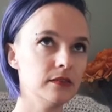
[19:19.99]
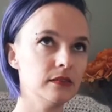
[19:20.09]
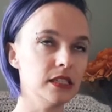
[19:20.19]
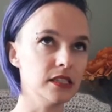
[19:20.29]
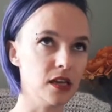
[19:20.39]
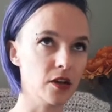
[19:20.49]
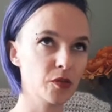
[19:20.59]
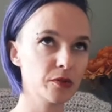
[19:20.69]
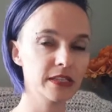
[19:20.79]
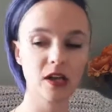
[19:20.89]
It's the
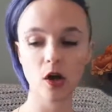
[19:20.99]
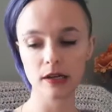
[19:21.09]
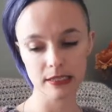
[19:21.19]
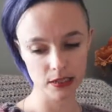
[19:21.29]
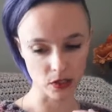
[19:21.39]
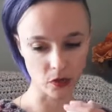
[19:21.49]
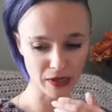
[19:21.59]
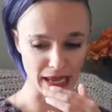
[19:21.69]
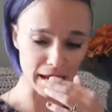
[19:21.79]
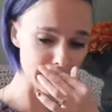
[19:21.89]
100% cotton. It's not
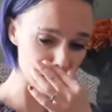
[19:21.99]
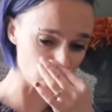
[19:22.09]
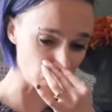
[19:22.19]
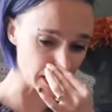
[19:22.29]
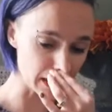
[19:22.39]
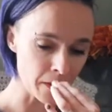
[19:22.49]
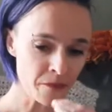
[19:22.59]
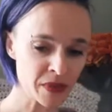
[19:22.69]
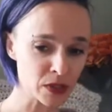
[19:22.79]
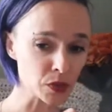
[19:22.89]
organic. It's
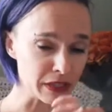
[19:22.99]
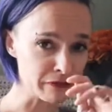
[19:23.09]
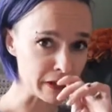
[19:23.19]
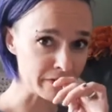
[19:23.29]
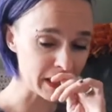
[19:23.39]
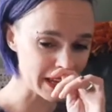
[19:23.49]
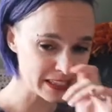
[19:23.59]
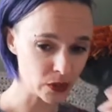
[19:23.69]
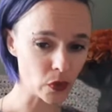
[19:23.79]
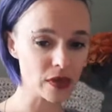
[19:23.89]
really fluffy,
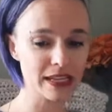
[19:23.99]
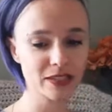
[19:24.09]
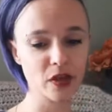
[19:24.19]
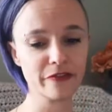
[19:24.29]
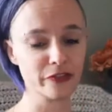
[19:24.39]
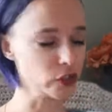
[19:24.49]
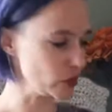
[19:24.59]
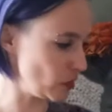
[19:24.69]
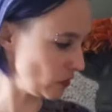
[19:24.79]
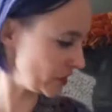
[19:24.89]
so it's got furs
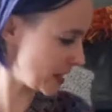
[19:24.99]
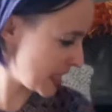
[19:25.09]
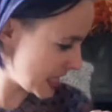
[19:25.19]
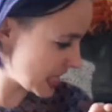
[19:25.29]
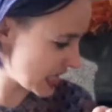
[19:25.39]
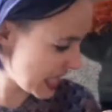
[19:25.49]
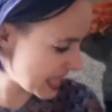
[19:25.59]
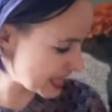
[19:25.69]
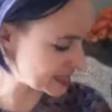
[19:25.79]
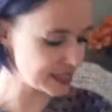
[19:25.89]
all over it.
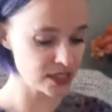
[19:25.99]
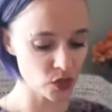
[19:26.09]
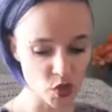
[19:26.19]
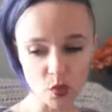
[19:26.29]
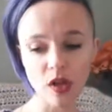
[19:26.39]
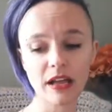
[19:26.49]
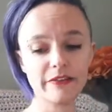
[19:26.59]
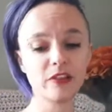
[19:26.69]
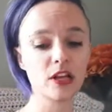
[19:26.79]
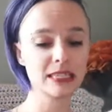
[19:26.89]
And as usual, I've
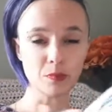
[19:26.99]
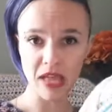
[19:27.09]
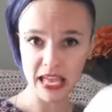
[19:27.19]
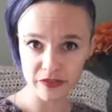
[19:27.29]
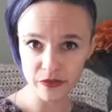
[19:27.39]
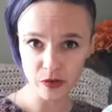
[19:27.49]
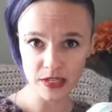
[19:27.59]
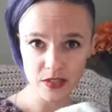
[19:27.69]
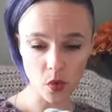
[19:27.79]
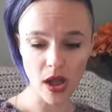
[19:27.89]
lost the band for
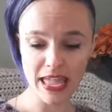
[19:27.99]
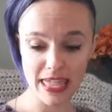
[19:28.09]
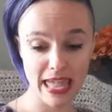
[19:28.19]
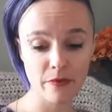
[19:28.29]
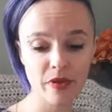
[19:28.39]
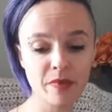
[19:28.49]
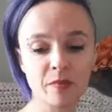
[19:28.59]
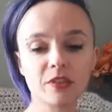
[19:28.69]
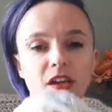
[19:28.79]
it, so I can't remember the